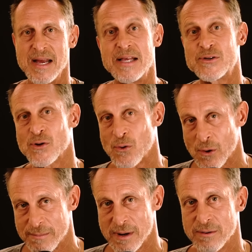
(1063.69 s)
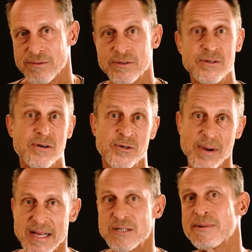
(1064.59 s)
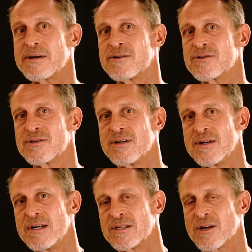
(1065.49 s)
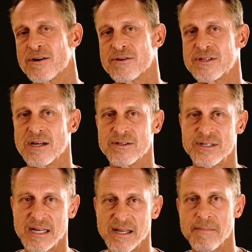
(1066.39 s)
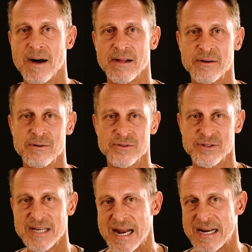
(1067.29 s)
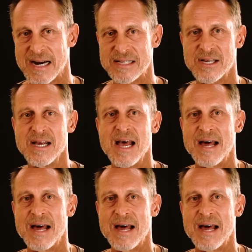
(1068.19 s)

It's your hormones, neurotransmitters, it's all your cell signaling molecules or cytokines.